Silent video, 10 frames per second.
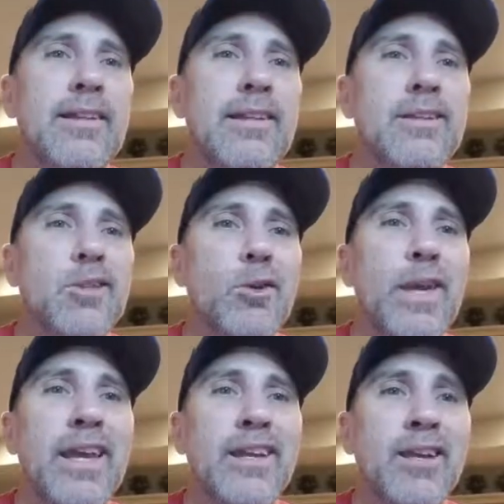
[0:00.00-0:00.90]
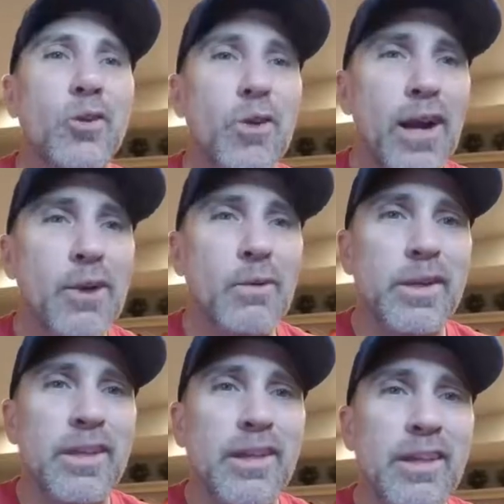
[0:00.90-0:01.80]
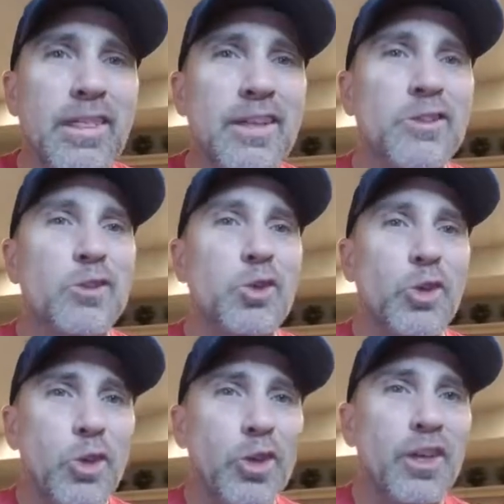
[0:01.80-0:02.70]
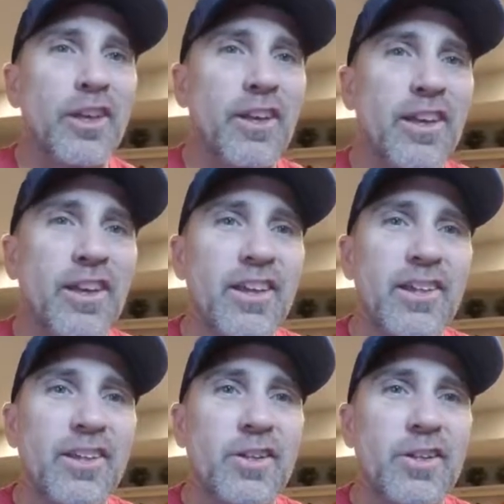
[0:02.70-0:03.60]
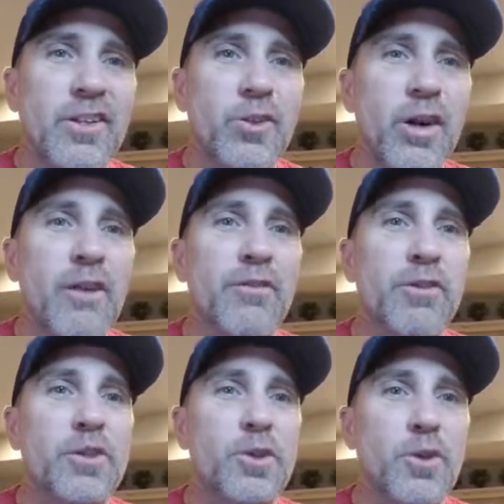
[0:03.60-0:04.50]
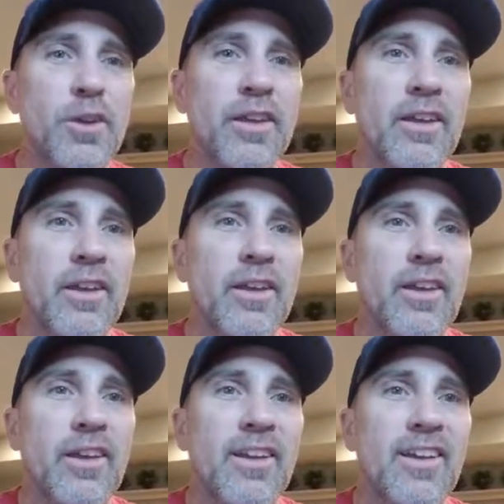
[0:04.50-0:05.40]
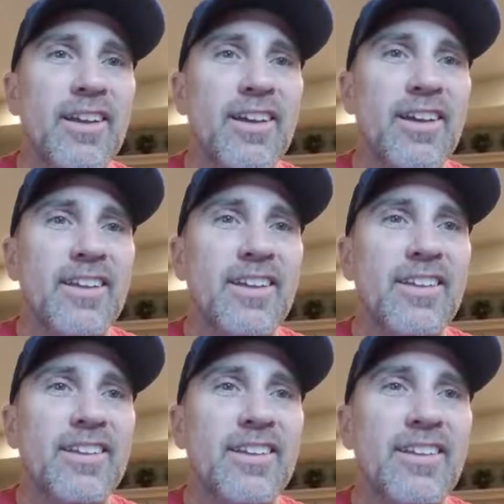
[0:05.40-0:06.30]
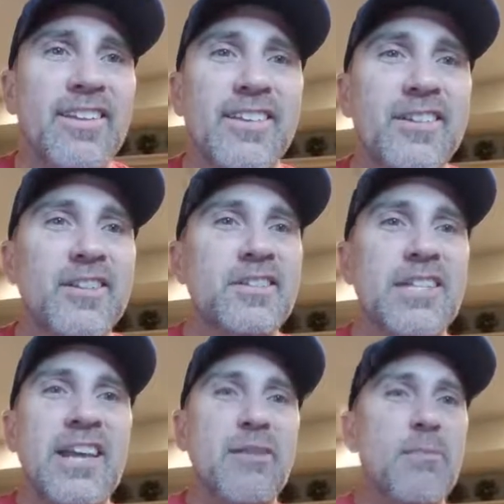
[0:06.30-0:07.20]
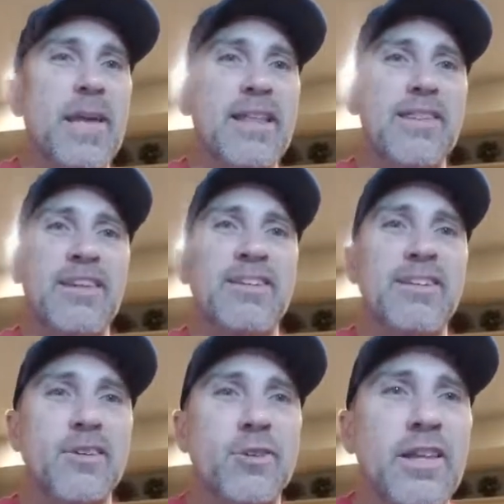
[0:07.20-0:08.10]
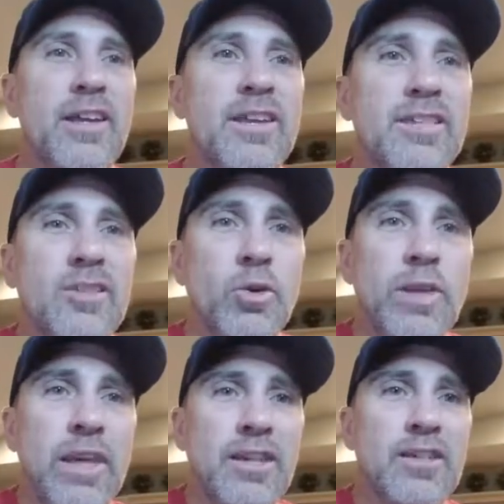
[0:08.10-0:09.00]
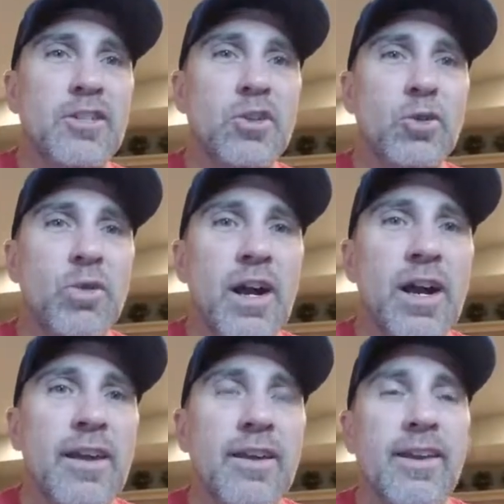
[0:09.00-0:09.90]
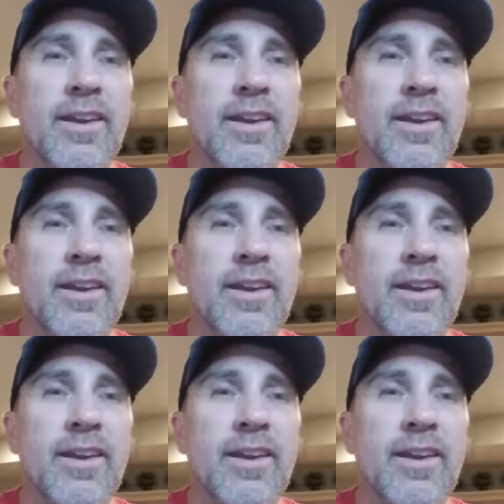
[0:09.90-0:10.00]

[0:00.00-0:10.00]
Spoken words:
It's okay to cry when things are good, you know, to cry for joy. You know, it's not a bad thing to do that. It's okay to just cry.